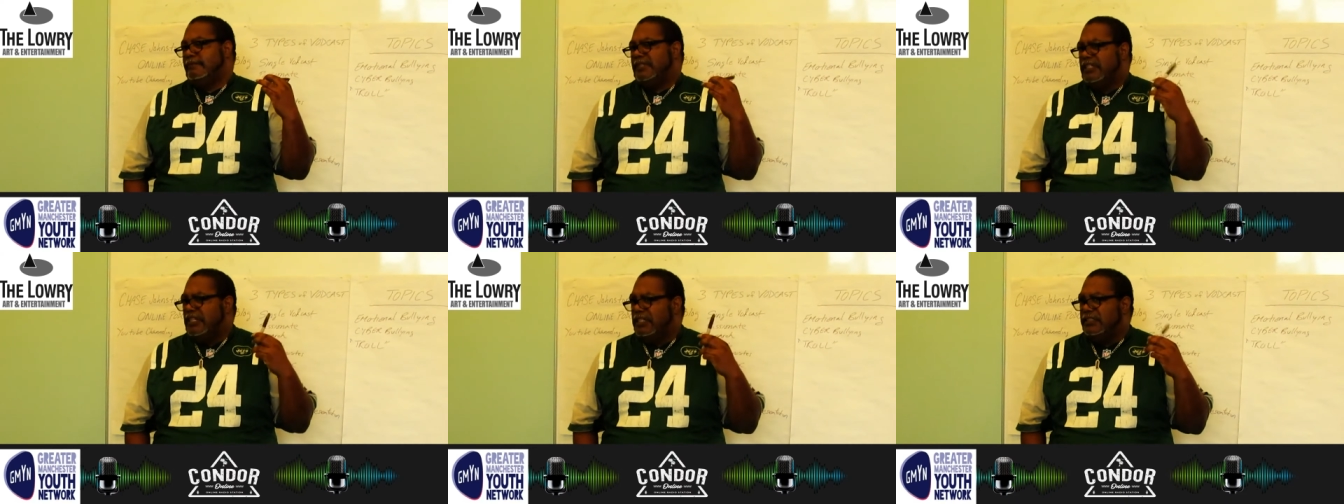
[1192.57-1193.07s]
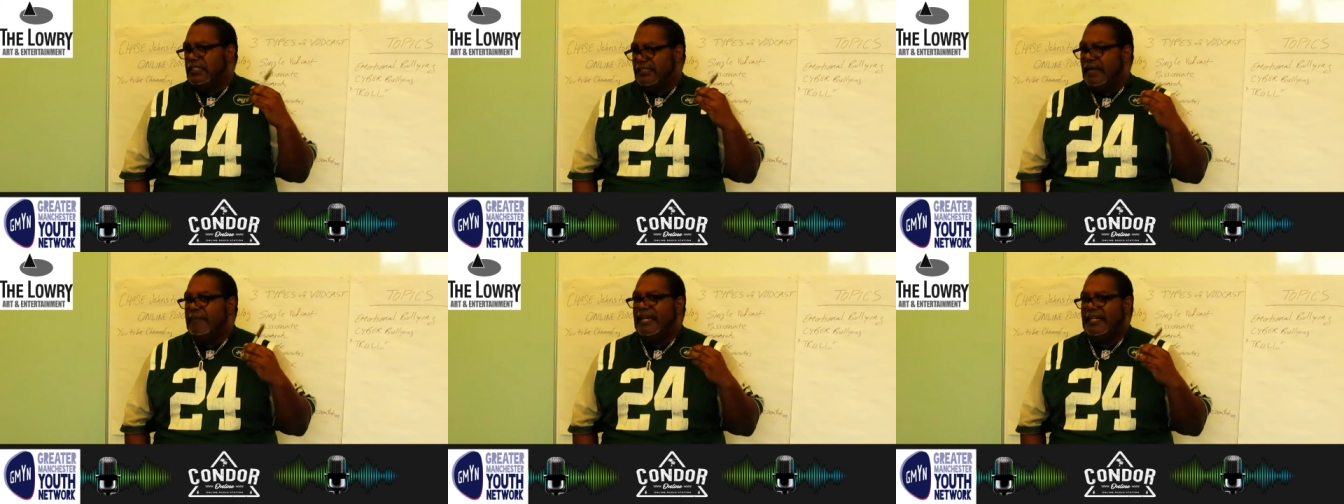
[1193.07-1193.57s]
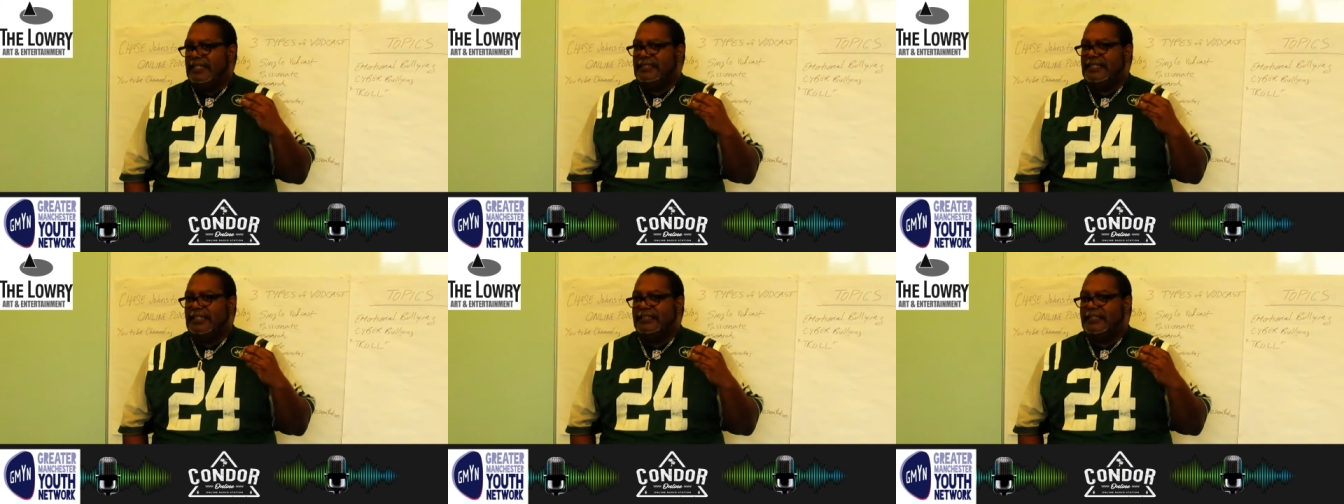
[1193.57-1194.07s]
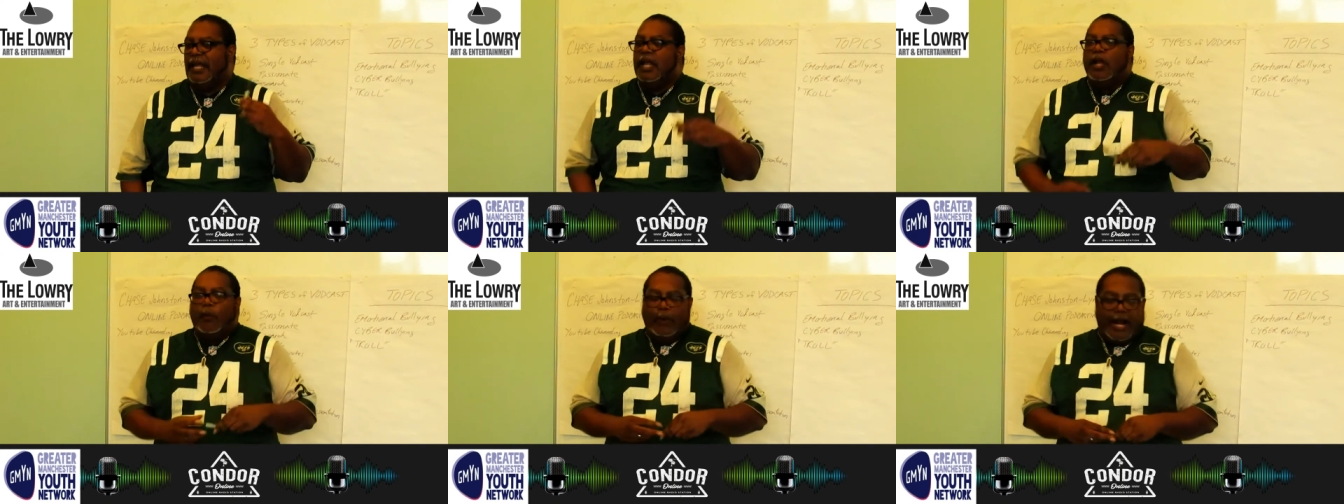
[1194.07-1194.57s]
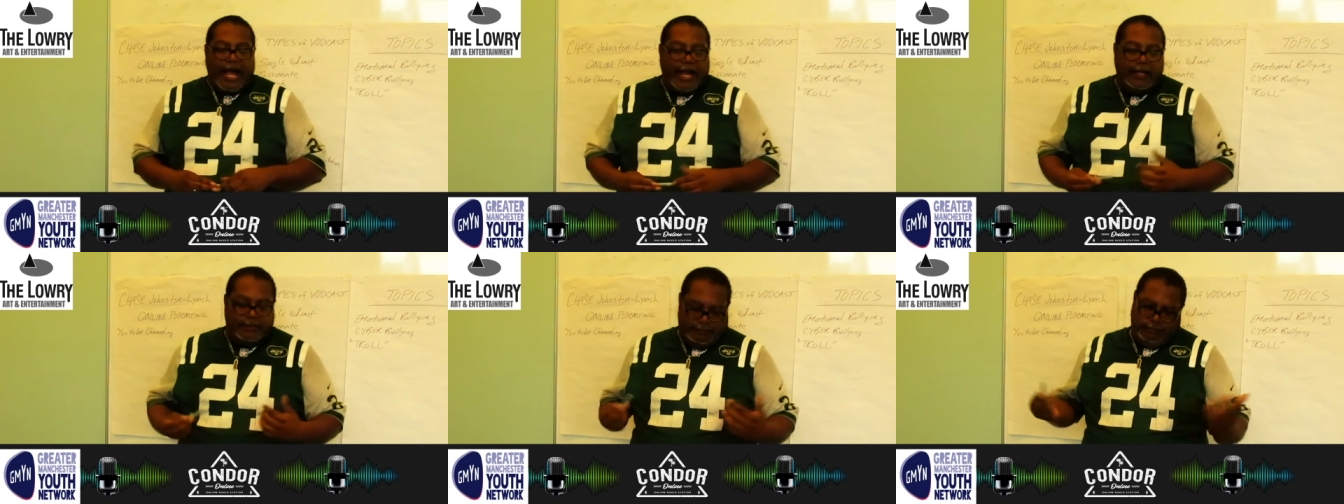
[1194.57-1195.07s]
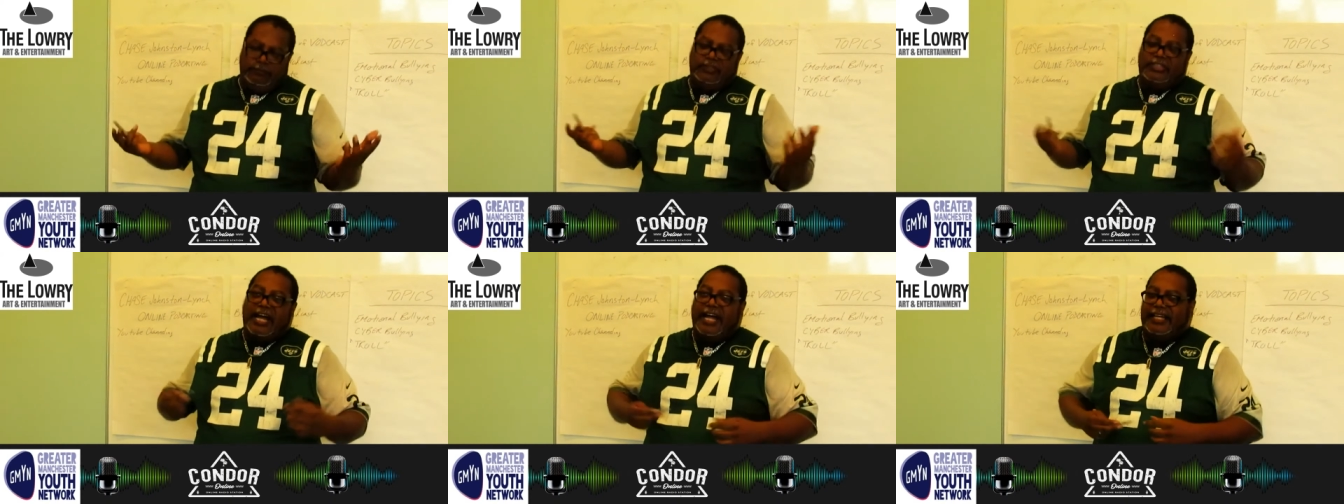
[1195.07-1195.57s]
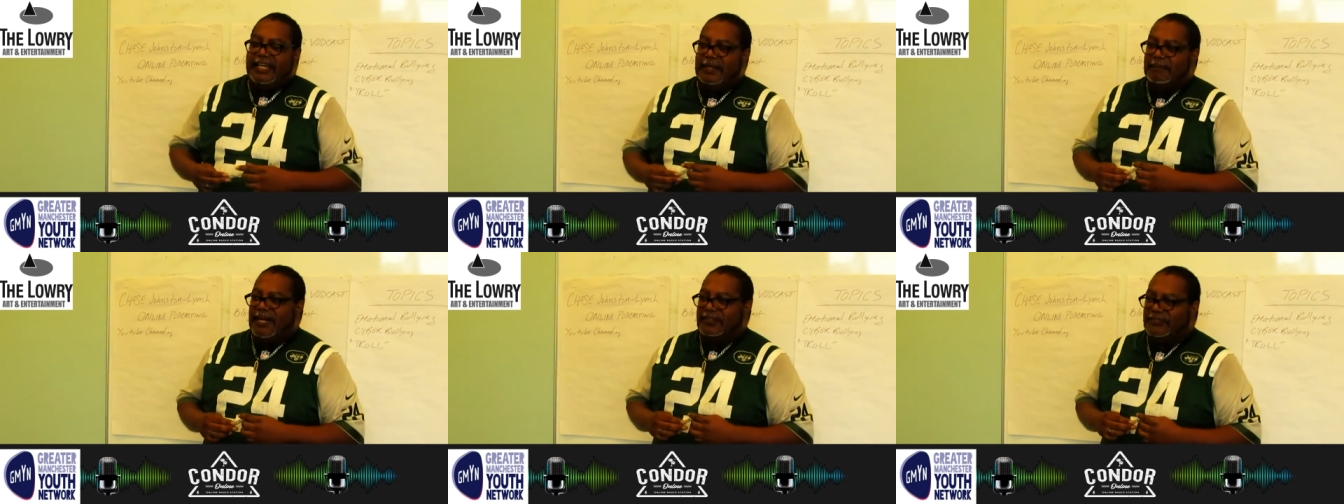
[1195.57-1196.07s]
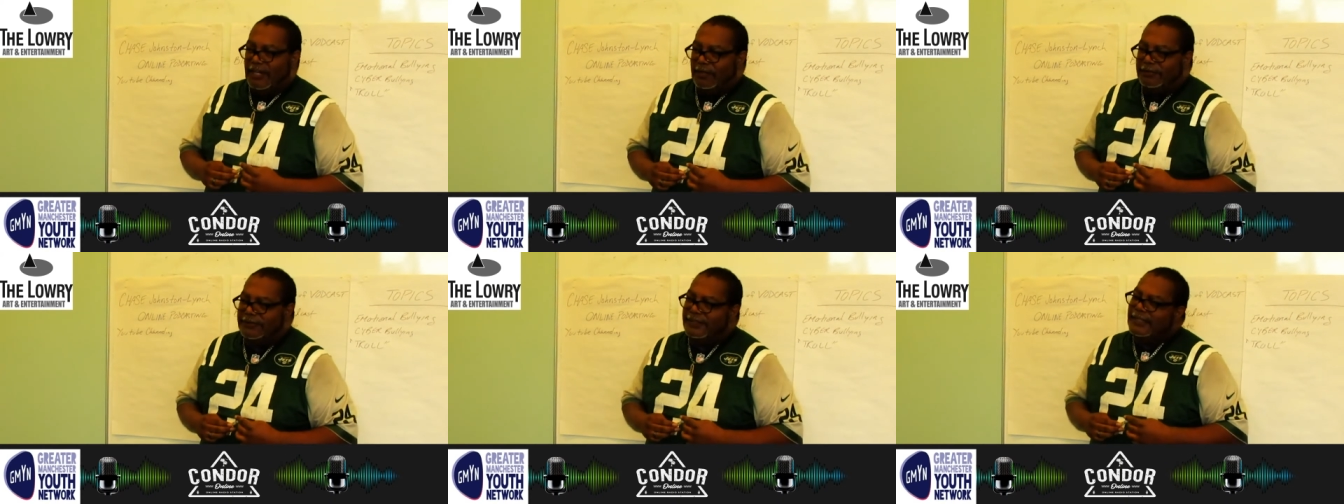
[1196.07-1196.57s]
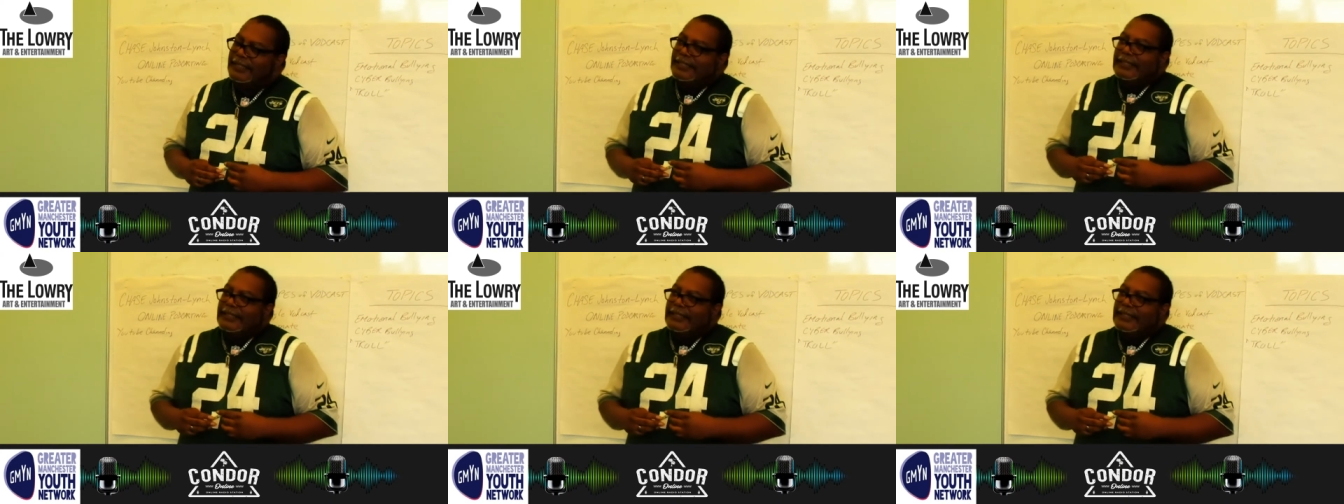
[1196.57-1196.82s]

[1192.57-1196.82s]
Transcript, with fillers: Do you, does that make any sense? When I shy kid myself